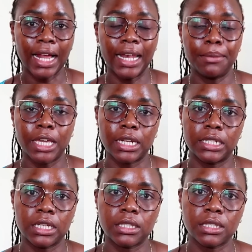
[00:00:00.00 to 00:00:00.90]
Let me get a
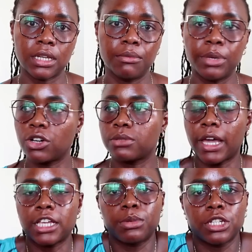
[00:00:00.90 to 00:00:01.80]
taste because
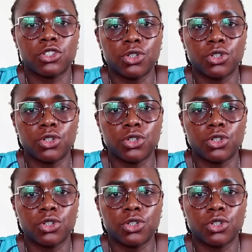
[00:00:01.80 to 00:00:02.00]
my husband is